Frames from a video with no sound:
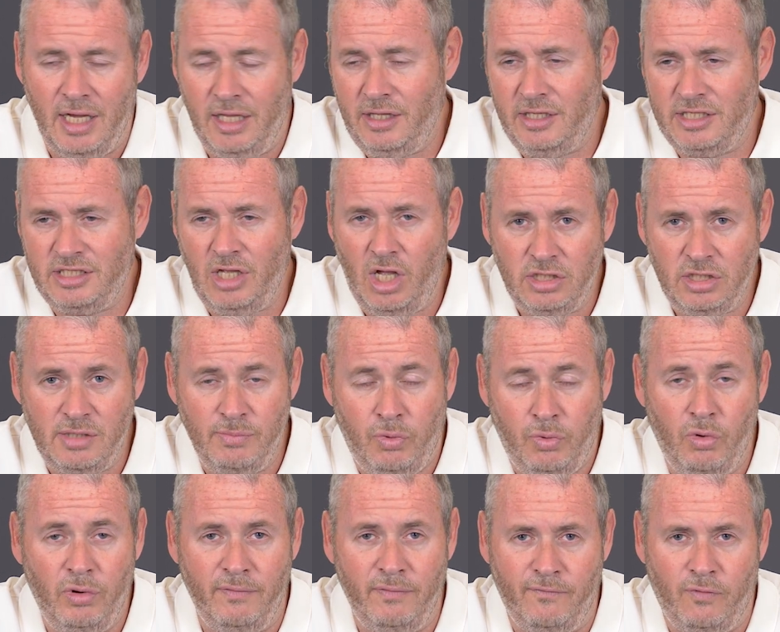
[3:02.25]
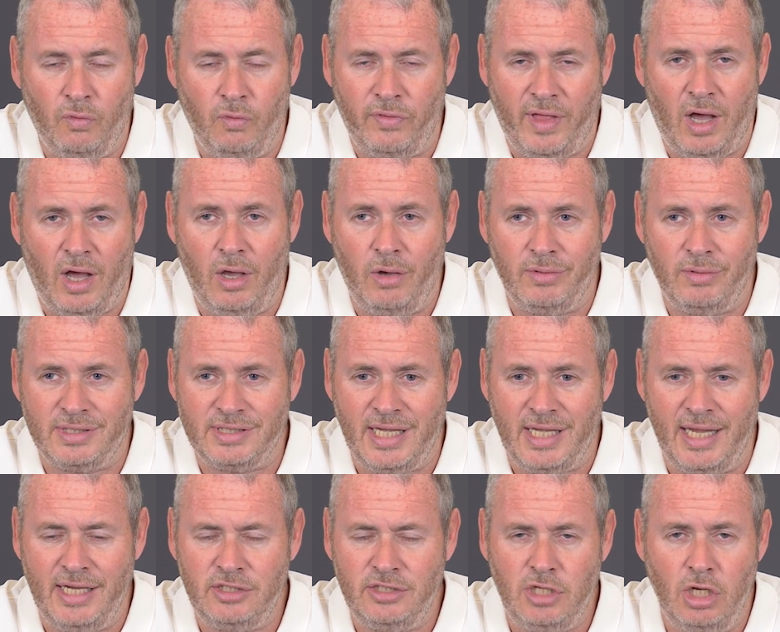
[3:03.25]
And the starting point for that, I always
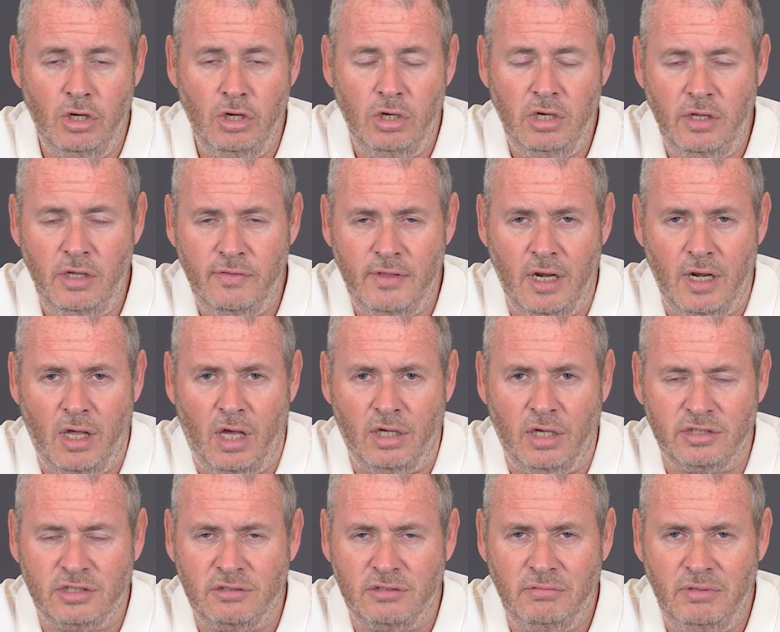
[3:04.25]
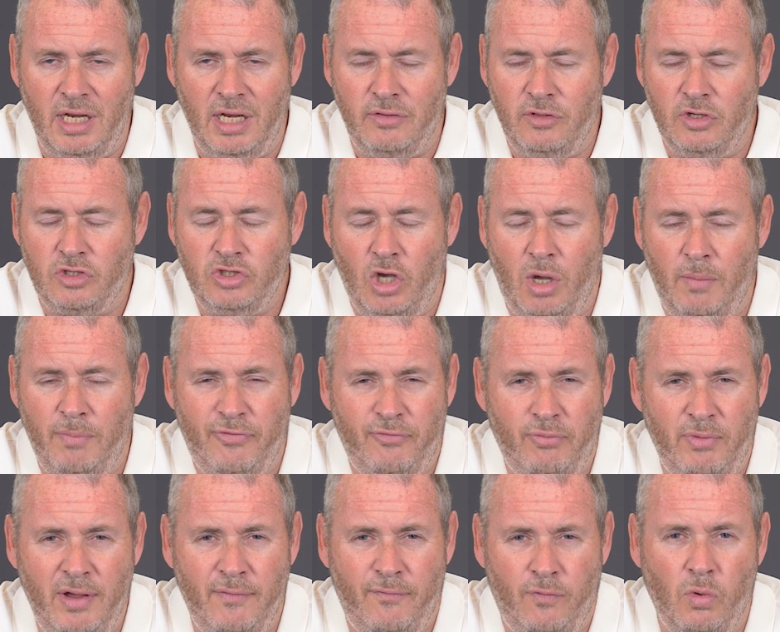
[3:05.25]
say, is to look at the top
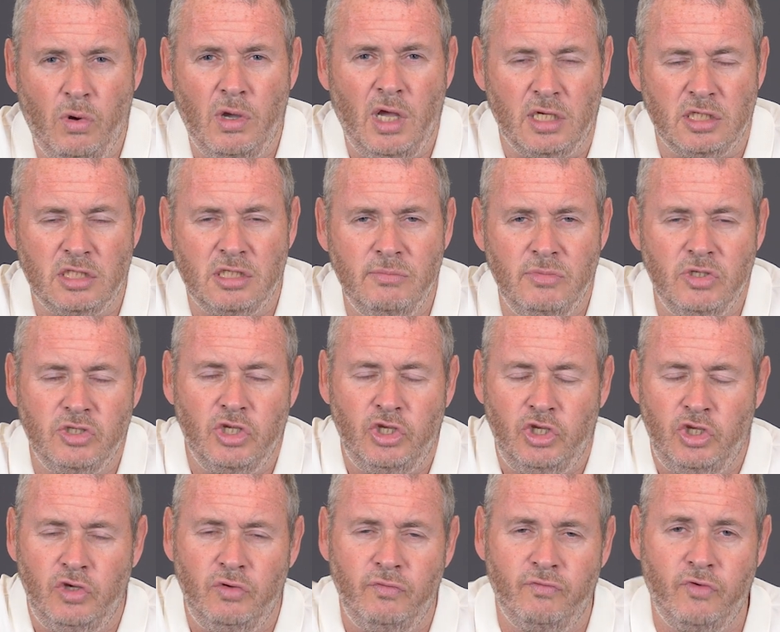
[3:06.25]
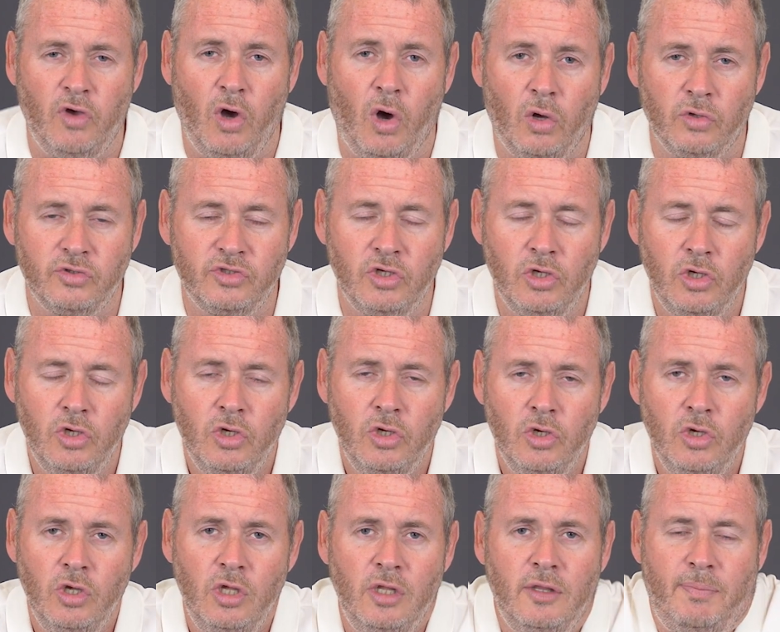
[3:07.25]
3 or 4 customers that you've got,
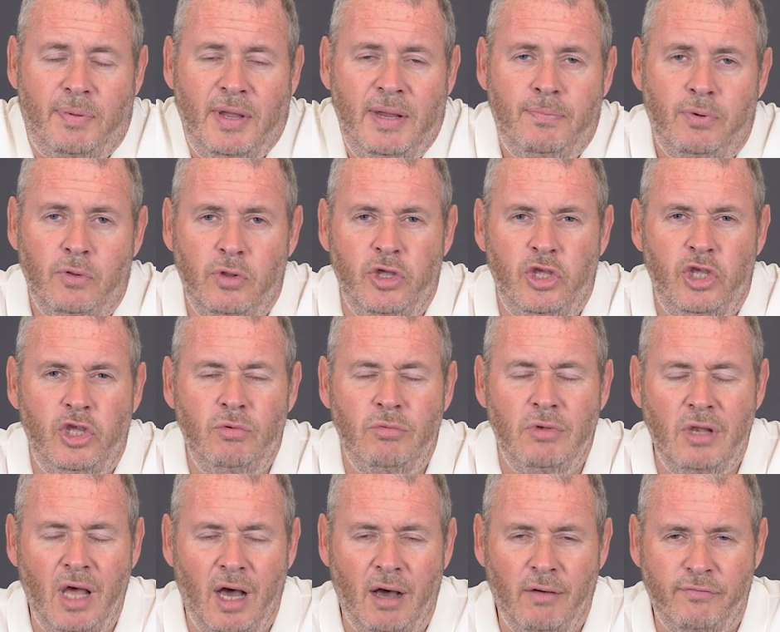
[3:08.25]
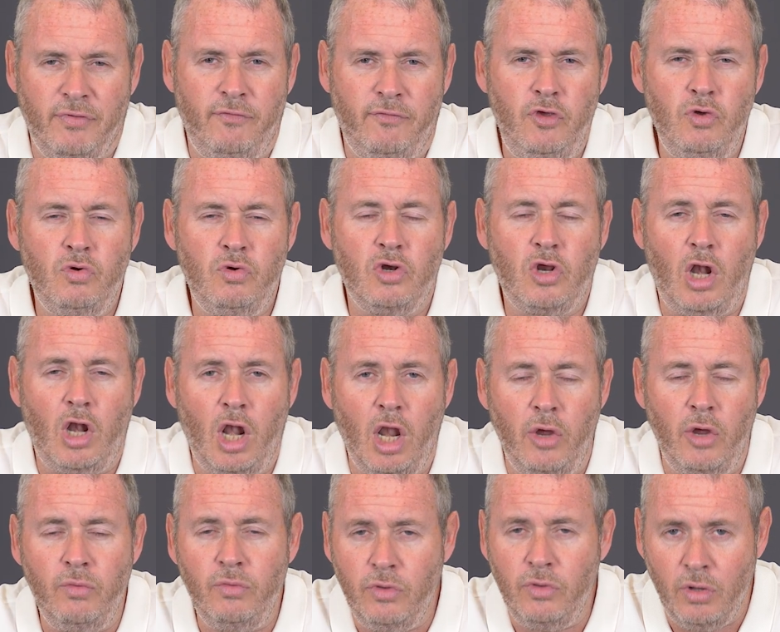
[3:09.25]
the people that you love. If you could
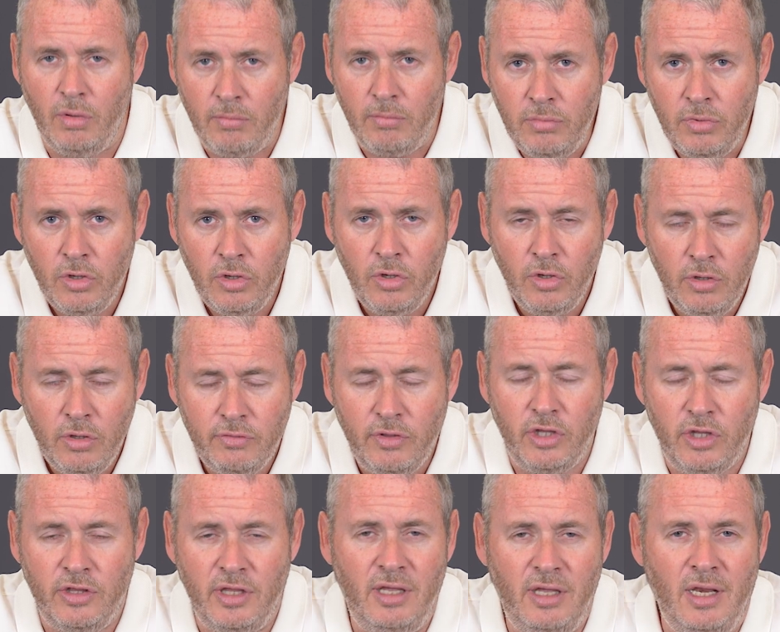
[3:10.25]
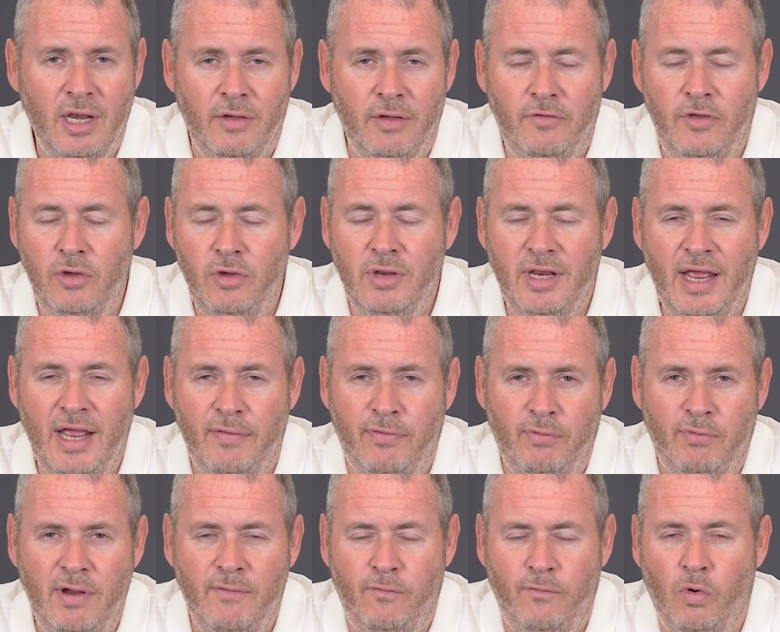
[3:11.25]
clone them, if you could get
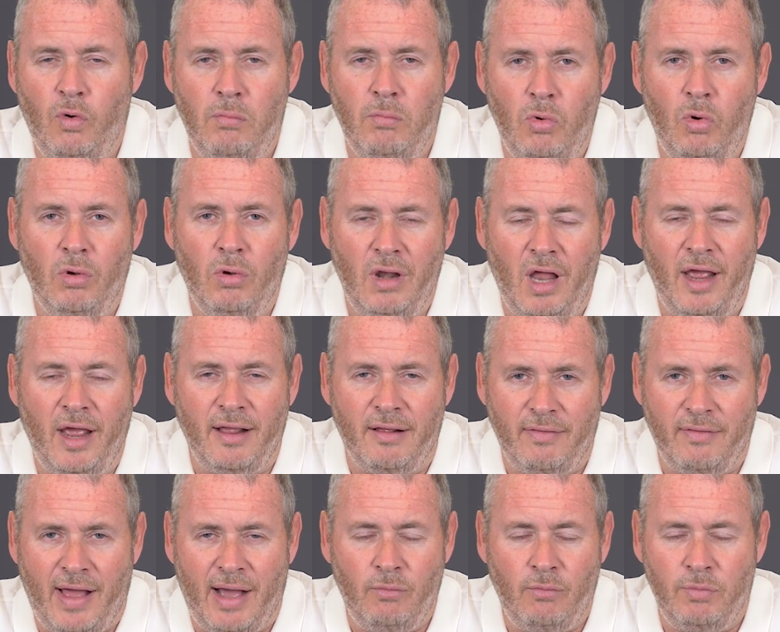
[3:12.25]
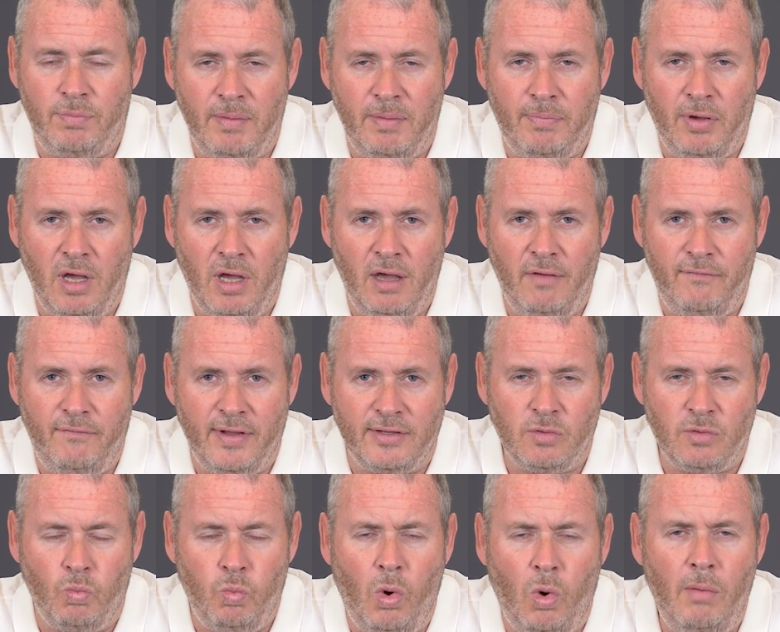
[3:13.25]
3 or 4 more like that, would be perfect.
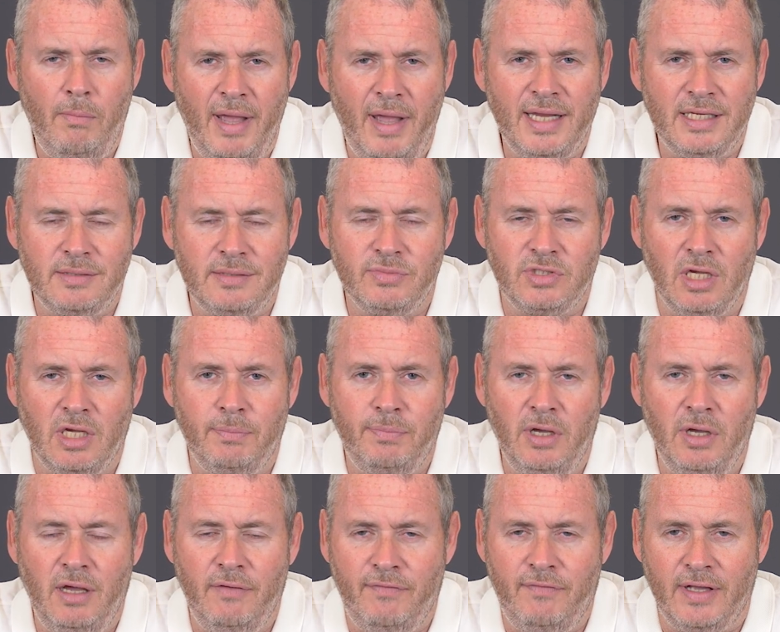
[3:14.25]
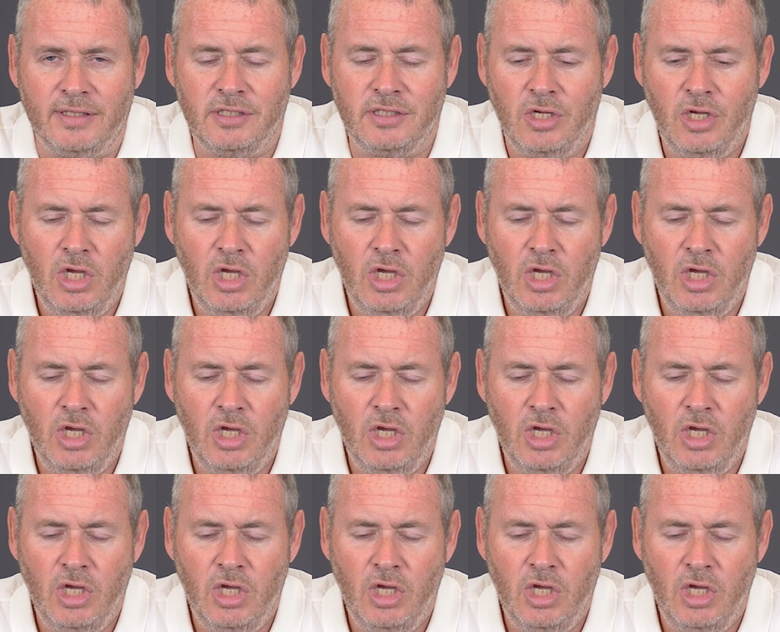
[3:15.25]
And what makes them so perfect?